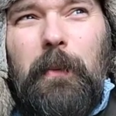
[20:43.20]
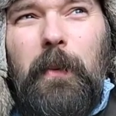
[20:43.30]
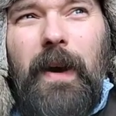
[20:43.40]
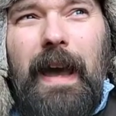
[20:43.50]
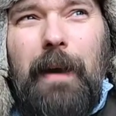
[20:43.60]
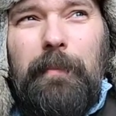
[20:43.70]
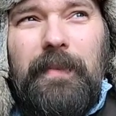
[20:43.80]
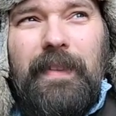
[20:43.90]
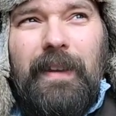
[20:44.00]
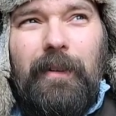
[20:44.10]
what
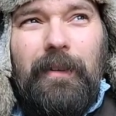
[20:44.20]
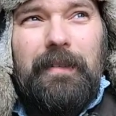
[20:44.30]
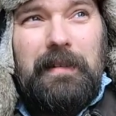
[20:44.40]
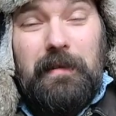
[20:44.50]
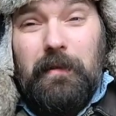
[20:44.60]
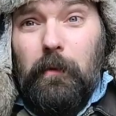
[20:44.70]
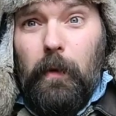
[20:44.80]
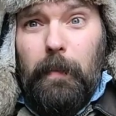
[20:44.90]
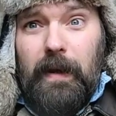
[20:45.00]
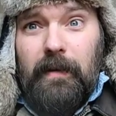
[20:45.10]
happened there
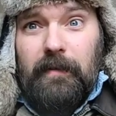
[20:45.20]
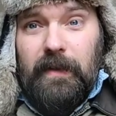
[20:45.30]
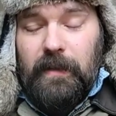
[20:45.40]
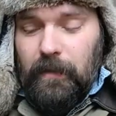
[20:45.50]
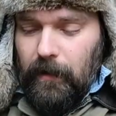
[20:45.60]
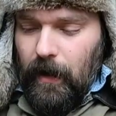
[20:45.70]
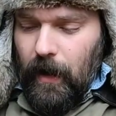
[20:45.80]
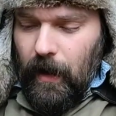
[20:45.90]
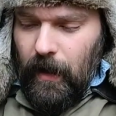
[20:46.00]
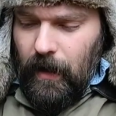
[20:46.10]
repeatedly.
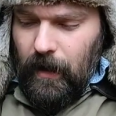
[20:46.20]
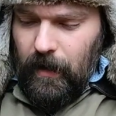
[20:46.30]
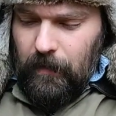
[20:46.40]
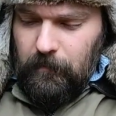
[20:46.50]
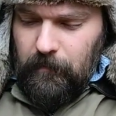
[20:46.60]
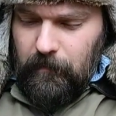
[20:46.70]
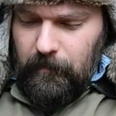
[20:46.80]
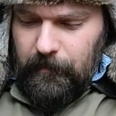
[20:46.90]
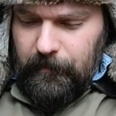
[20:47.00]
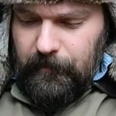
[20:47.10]
Um,
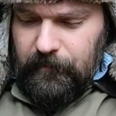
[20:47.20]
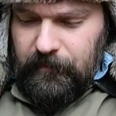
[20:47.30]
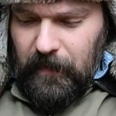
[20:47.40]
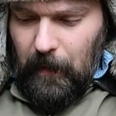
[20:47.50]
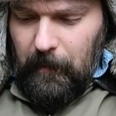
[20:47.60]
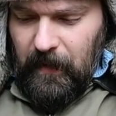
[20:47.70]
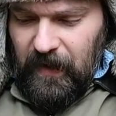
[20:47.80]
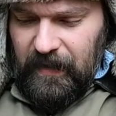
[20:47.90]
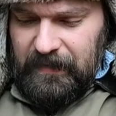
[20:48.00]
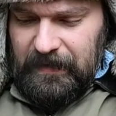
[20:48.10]

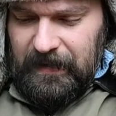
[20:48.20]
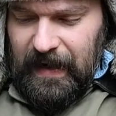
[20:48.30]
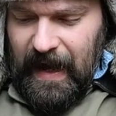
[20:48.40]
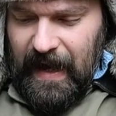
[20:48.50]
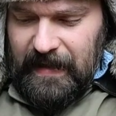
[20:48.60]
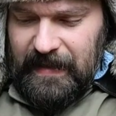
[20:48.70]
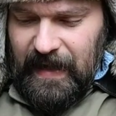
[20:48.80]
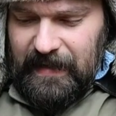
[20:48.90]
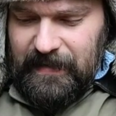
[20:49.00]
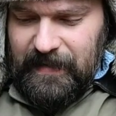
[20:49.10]
but yeah,
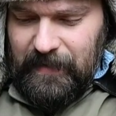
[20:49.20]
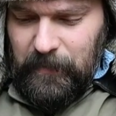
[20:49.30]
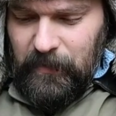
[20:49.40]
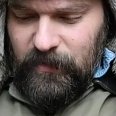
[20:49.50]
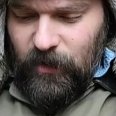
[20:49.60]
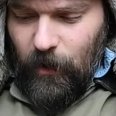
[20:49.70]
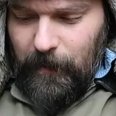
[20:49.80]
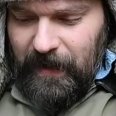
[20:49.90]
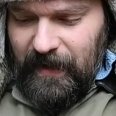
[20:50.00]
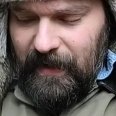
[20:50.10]
that's that's where
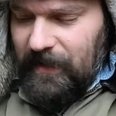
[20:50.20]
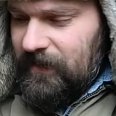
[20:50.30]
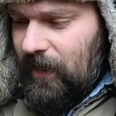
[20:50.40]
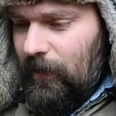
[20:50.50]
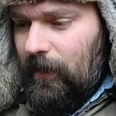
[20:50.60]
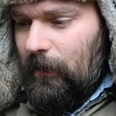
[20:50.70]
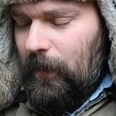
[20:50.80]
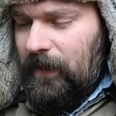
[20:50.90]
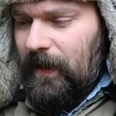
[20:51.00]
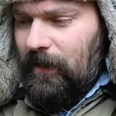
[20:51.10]
Germany is going
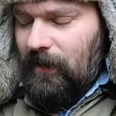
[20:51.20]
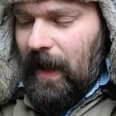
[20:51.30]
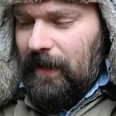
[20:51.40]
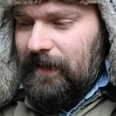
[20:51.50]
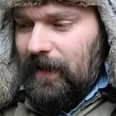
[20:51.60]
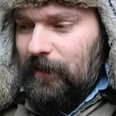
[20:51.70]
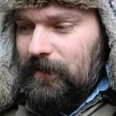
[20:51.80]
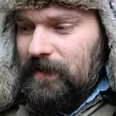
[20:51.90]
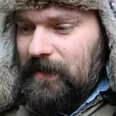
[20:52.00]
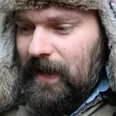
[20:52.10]
with their
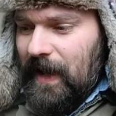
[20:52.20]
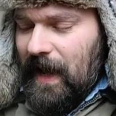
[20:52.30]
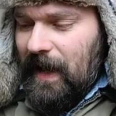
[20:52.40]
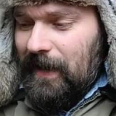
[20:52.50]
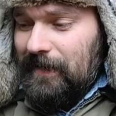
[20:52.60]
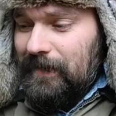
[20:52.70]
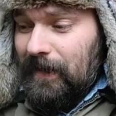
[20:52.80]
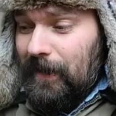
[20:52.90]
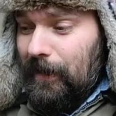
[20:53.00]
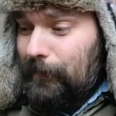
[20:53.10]
lockdowns and.
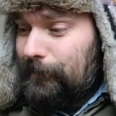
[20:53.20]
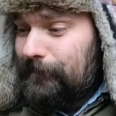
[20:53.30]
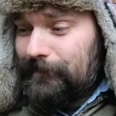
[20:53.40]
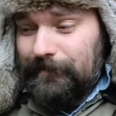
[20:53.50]
Um,